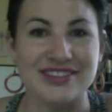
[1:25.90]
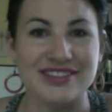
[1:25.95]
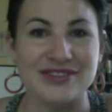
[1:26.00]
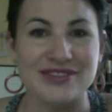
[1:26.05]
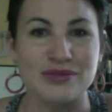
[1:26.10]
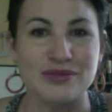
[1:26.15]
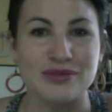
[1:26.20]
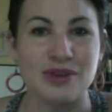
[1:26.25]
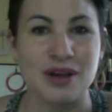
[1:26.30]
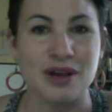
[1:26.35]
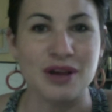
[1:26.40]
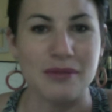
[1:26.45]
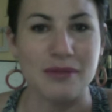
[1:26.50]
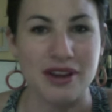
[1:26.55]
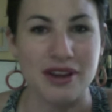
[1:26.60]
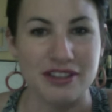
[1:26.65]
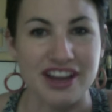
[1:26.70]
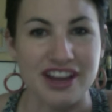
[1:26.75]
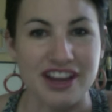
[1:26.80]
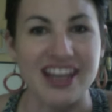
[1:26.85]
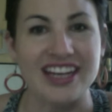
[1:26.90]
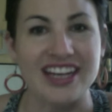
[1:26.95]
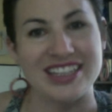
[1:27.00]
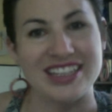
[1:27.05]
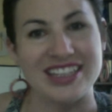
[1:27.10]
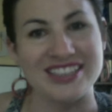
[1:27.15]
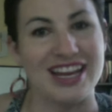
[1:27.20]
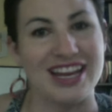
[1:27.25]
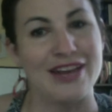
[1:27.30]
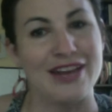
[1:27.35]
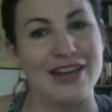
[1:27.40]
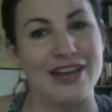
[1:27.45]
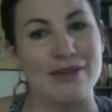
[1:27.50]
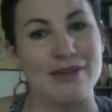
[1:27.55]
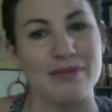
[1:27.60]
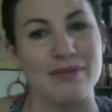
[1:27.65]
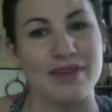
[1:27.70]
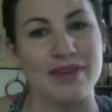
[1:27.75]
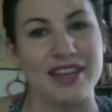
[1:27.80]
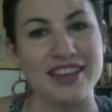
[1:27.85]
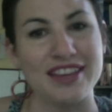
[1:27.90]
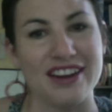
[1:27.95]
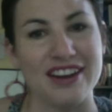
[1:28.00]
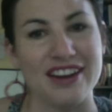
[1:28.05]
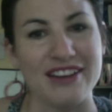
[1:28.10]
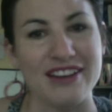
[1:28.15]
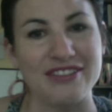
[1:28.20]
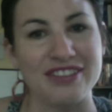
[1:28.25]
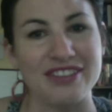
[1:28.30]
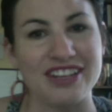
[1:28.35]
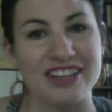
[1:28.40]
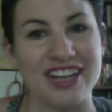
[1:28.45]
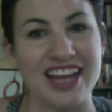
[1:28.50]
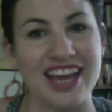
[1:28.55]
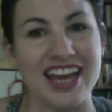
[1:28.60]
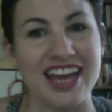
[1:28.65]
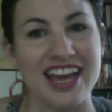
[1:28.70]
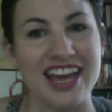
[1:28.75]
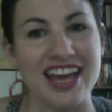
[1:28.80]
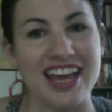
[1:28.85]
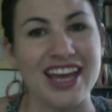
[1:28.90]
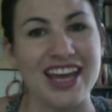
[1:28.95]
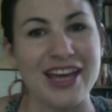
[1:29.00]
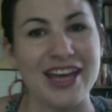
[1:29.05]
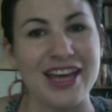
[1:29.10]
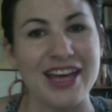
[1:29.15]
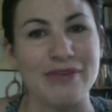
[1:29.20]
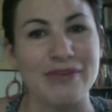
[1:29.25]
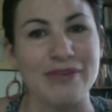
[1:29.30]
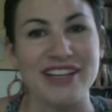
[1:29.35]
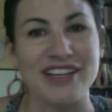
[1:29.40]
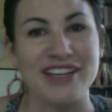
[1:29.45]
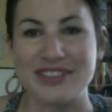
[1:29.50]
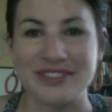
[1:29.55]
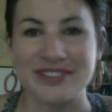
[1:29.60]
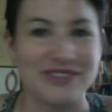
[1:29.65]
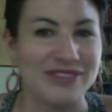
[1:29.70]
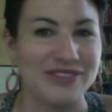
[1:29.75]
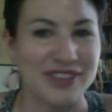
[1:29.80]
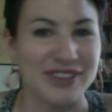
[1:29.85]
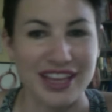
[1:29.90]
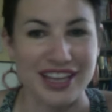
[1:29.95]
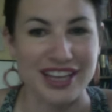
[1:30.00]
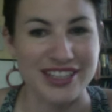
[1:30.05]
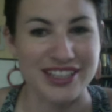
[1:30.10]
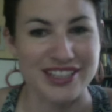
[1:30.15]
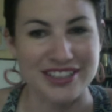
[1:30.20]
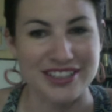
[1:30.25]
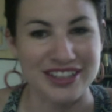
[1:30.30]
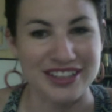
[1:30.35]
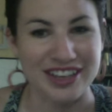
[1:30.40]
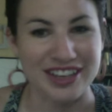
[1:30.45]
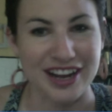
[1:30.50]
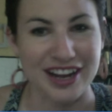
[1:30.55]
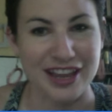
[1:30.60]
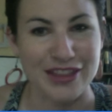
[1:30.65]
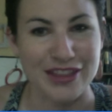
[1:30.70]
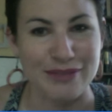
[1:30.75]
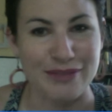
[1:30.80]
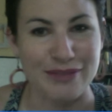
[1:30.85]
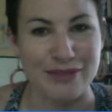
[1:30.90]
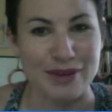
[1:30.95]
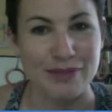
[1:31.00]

want my writing time in there every day, but I don't feel like starting another big